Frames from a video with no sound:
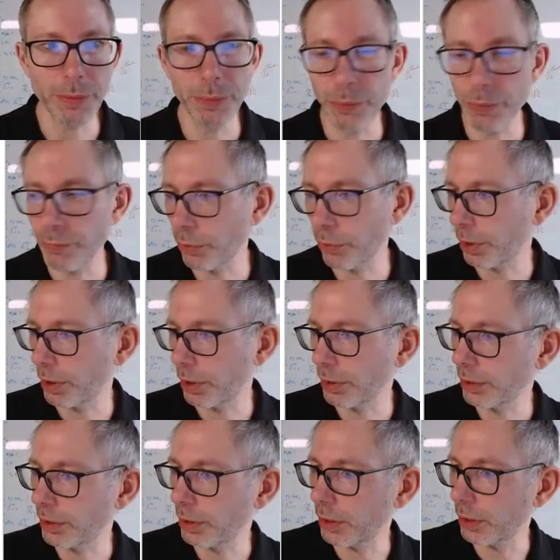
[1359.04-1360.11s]
for
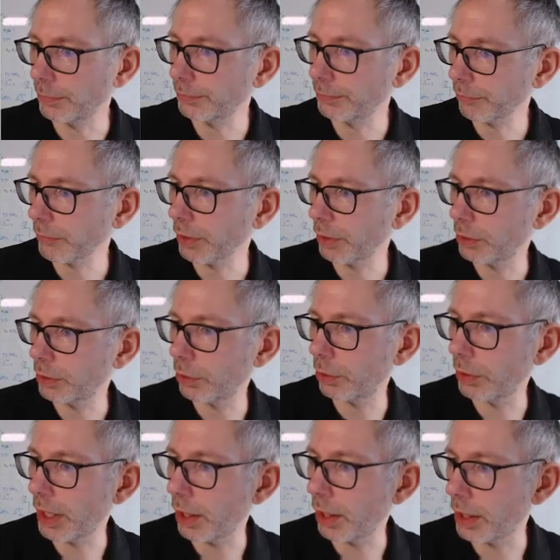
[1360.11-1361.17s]
the
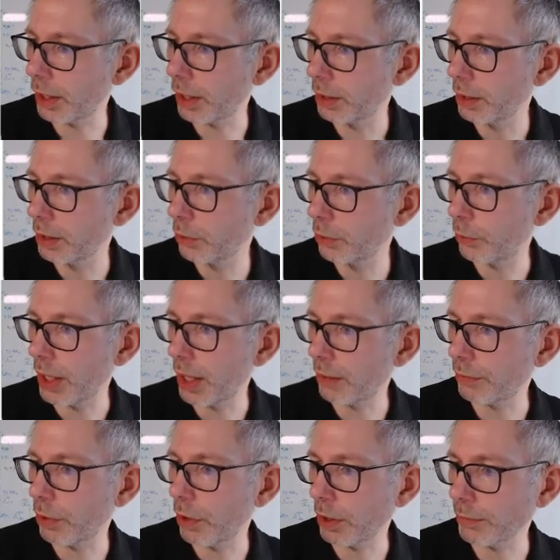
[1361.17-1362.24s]
euro area, we
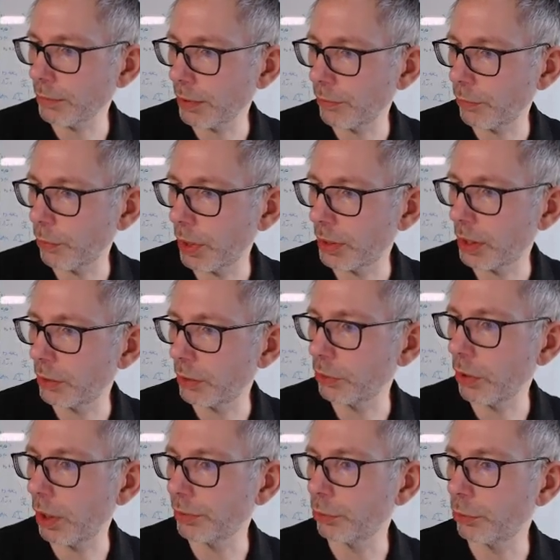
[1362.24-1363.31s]
have one that is
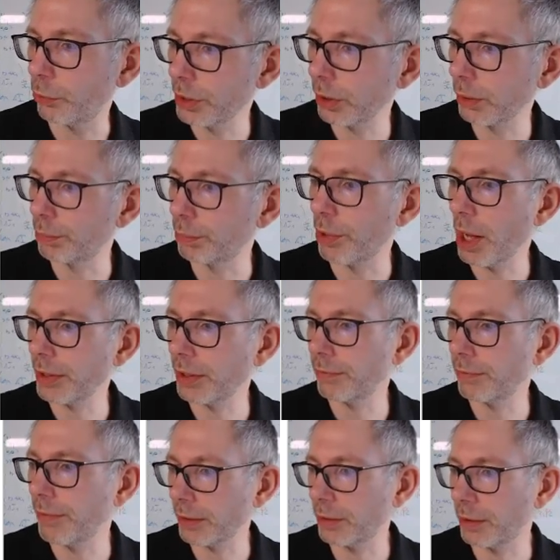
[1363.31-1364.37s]
called the real broad
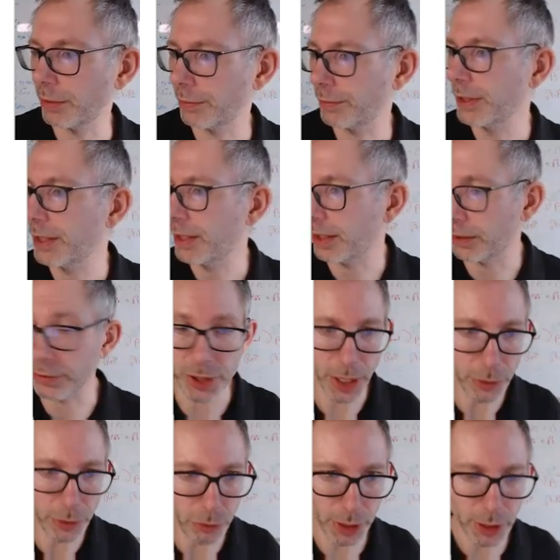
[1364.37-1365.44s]
effective
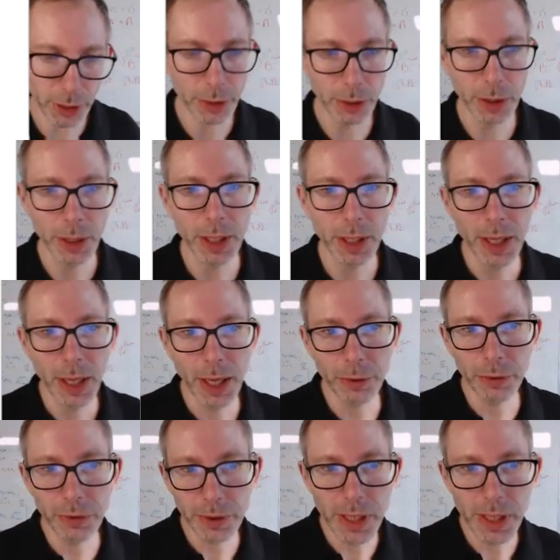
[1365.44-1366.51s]
exchange rate. And you
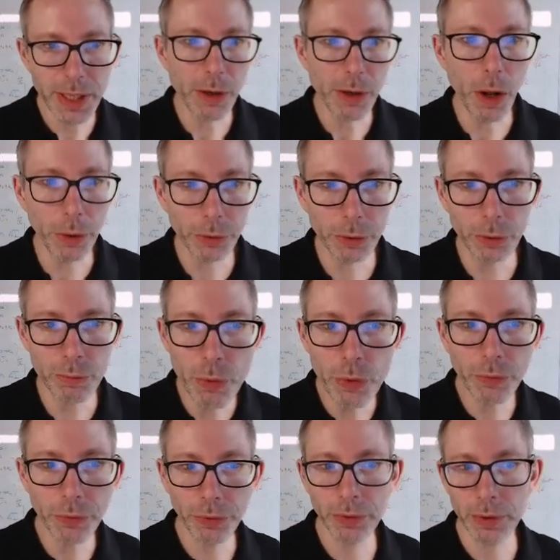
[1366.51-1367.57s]
see that that also
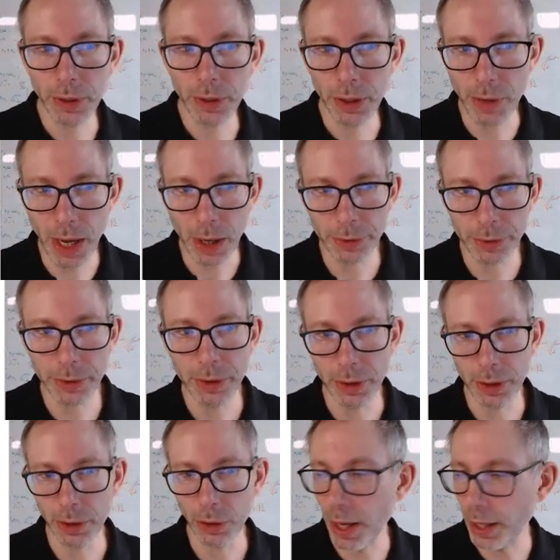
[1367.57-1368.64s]
moves around
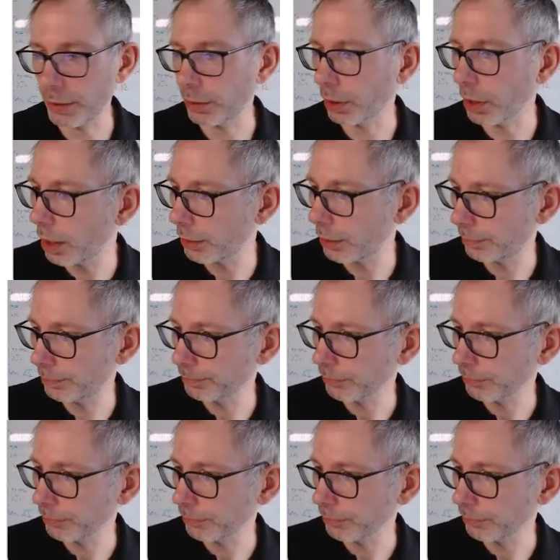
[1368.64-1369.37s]
quite a lot.